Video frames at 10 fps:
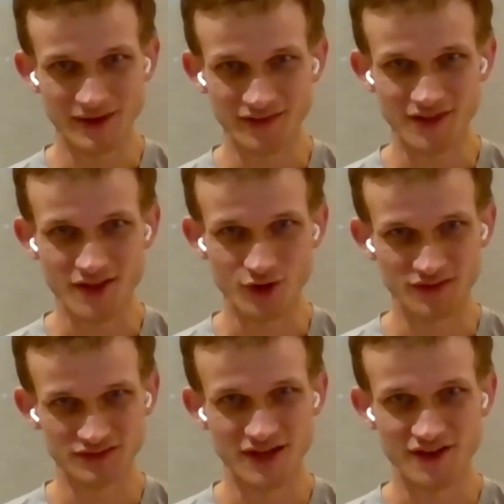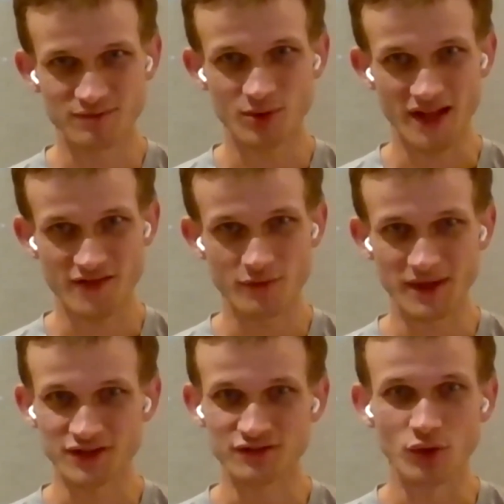deserve a lot of praise for
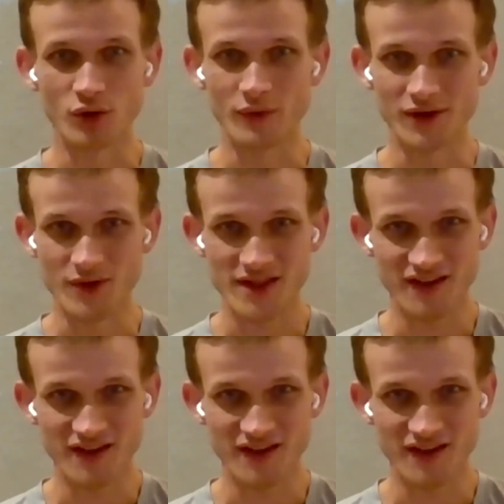being the forerunners.